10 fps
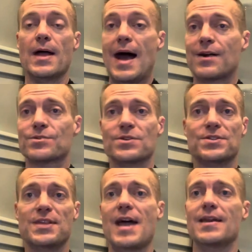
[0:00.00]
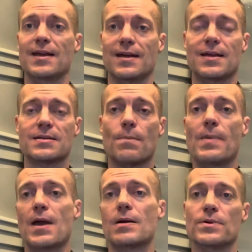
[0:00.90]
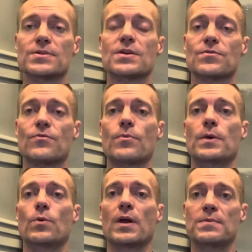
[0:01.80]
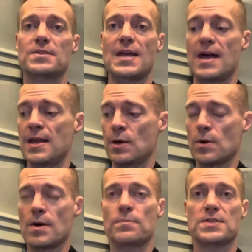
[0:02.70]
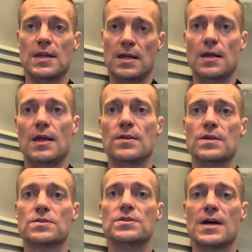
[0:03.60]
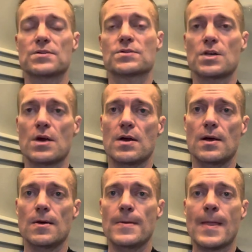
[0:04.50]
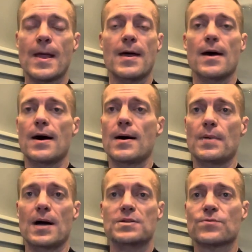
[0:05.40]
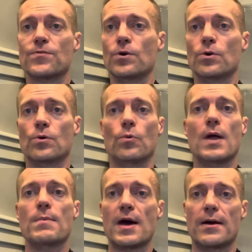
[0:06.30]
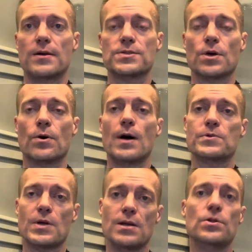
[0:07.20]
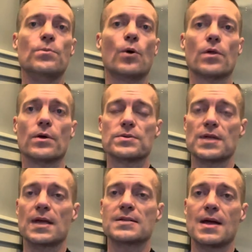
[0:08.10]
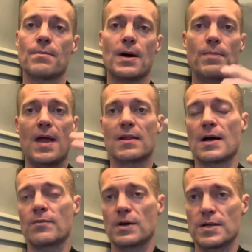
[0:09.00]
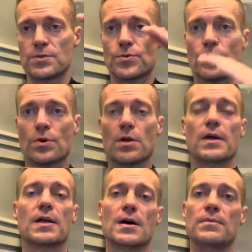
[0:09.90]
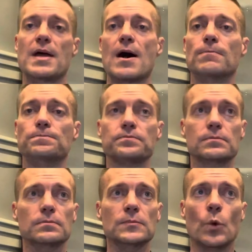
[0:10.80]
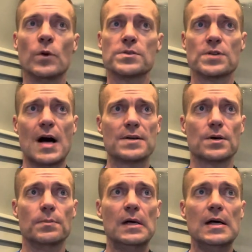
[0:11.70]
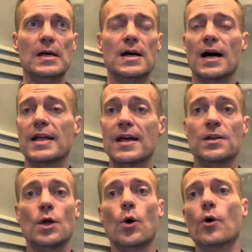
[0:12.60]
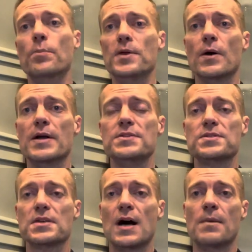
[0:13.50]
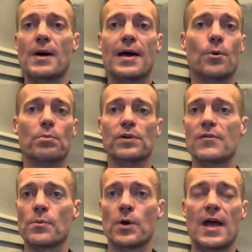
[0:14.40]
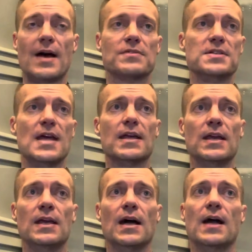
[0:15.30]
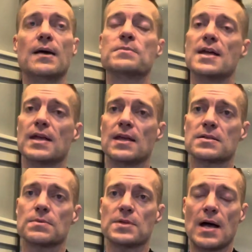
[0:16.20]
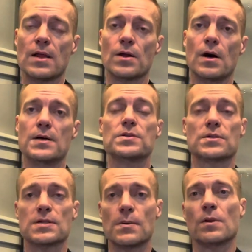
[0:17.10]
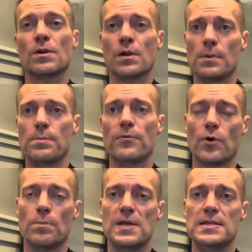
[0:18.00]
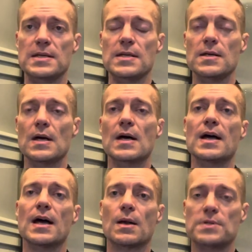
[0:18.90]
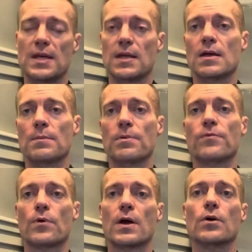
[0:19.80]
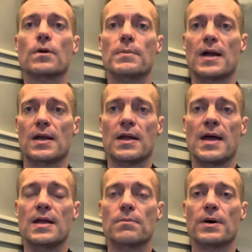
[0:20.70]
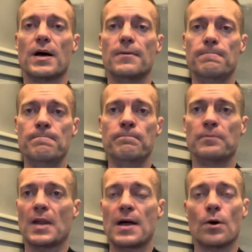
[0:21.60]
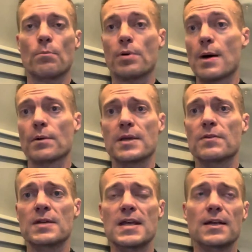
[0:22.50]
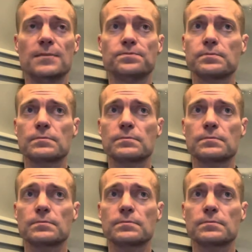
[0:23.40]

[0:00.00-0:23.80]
Actually, standing is a better position for me. When I'm standing, or I'm sitting in this desk chair here, I just feel way better. So I'm trying to do more of those things, and my pain level has really come down, which is awesome. Again, no opioids. I don't believe I'm gonna have to take any. I am taking some Tylenol. I took some a little bit before PT, and I'm taking it before I go to bed at night, but I don't probably even need it,